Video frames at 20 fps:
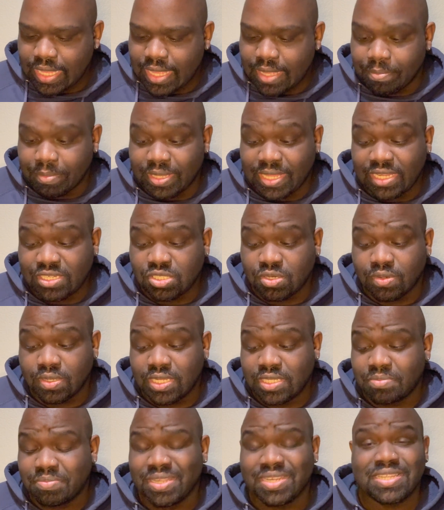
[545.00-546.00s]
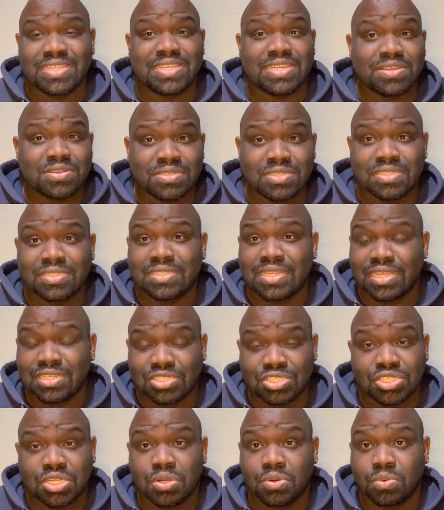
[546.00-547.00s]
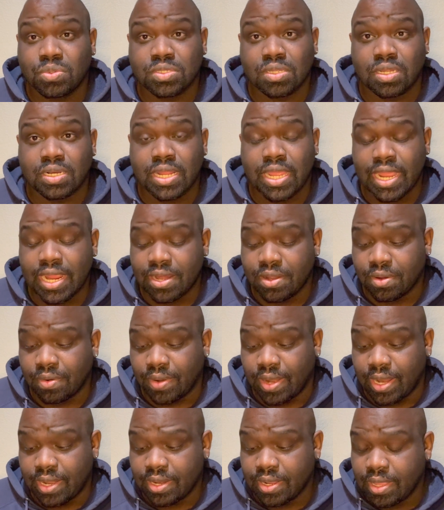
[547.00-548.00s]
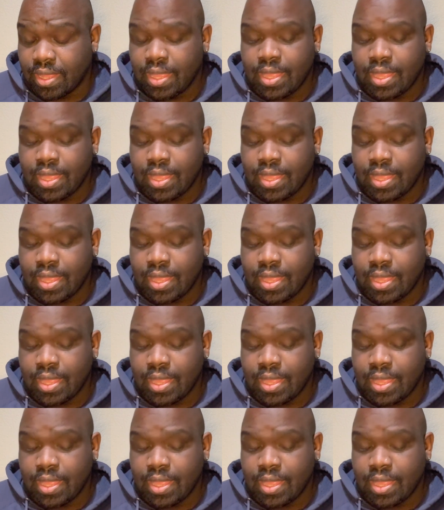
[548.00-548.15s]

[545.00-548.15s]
but that show, it's been years since that show was on the air, right?